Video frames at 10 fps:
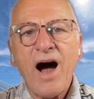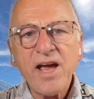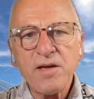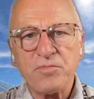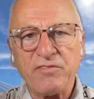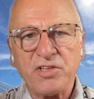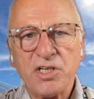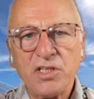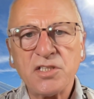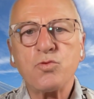Hi, I am David
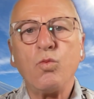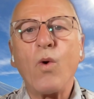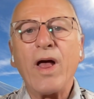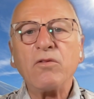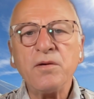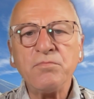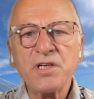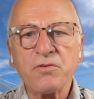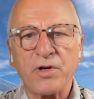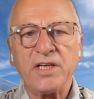Dodge. Welcome to
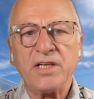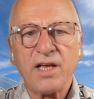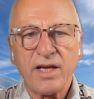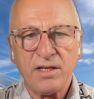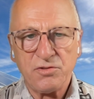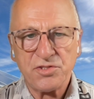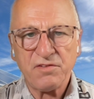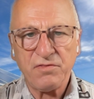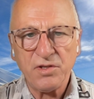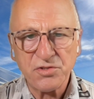Green Energy
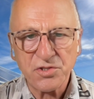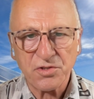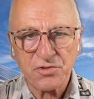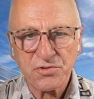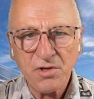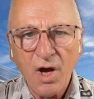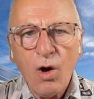Futures.